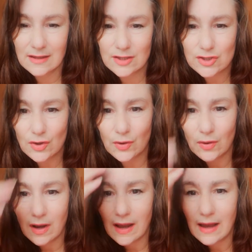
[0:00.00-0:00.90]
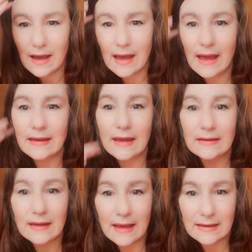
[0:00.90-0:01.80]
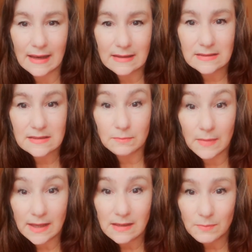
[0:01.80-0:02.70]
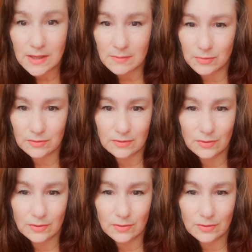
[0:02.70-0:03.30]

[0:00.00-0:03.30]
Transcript: So, and hence many people